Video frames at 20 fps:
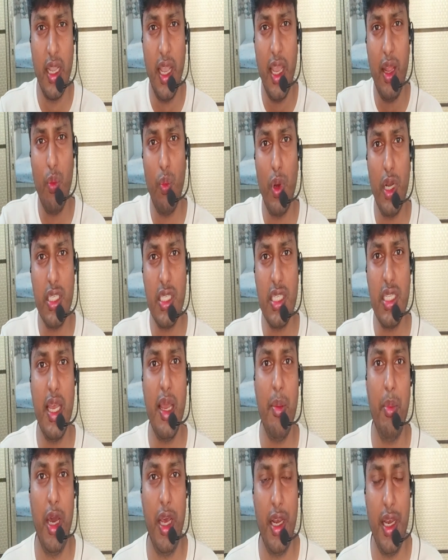And once the
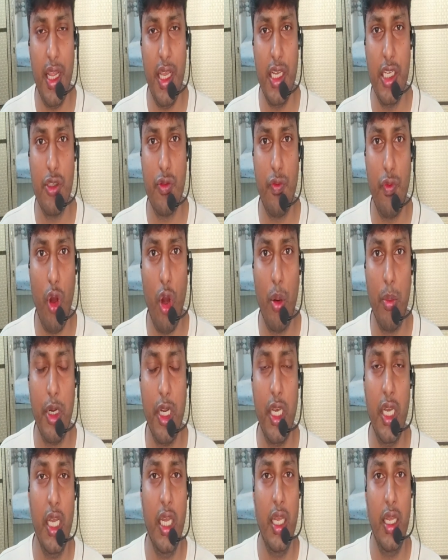mRNA is
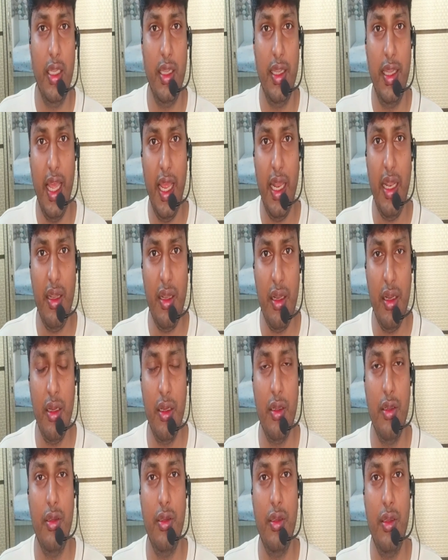formed, then
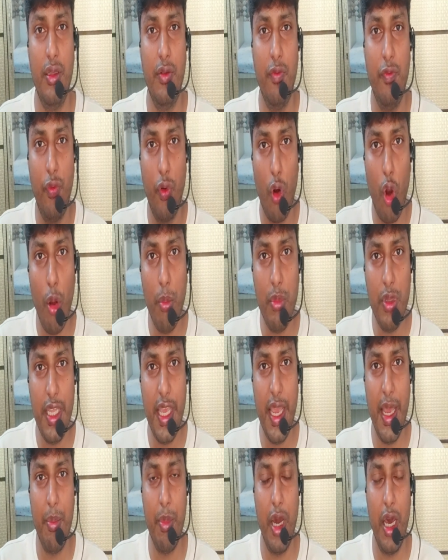from
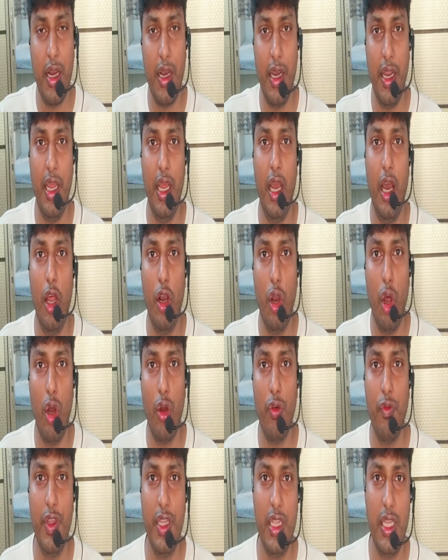the mRNA,
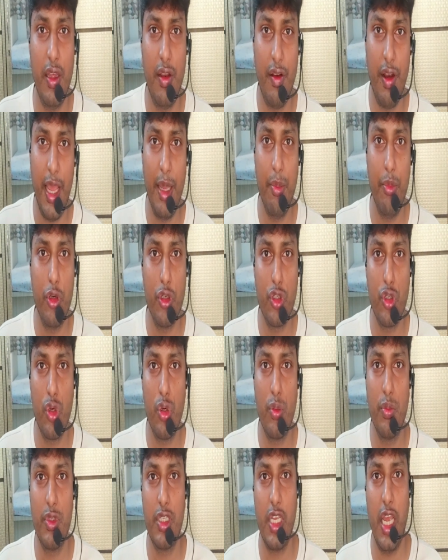along with the
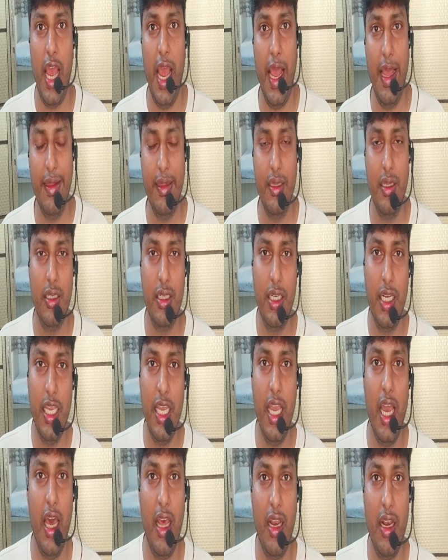ribosomes and the
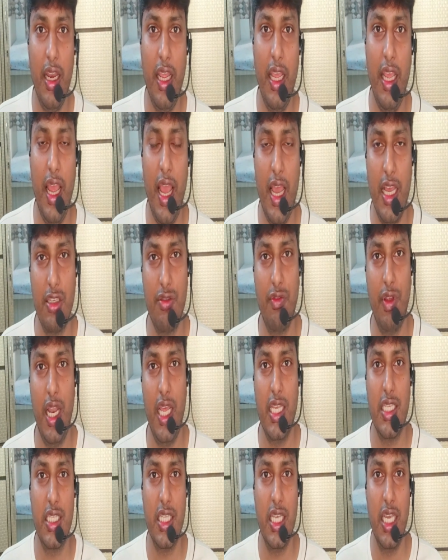tRNA as well
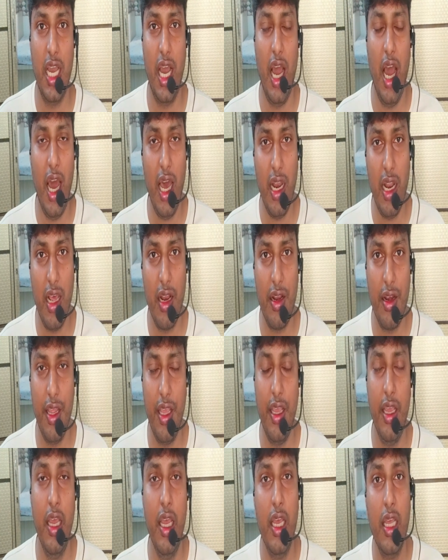as the
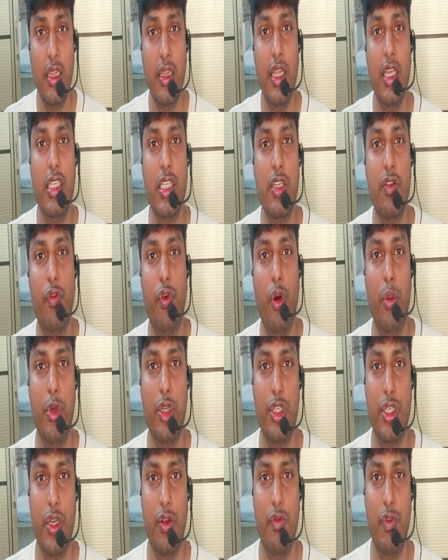rRNA, this
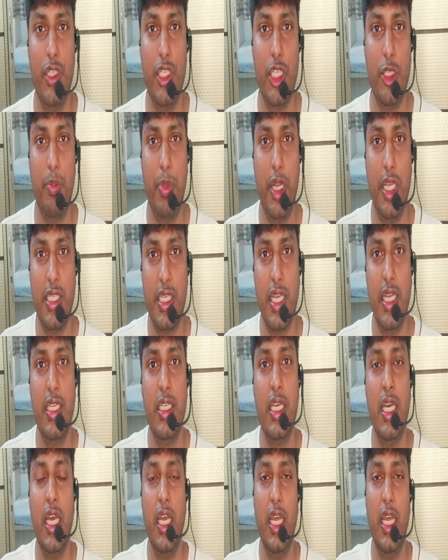information which is present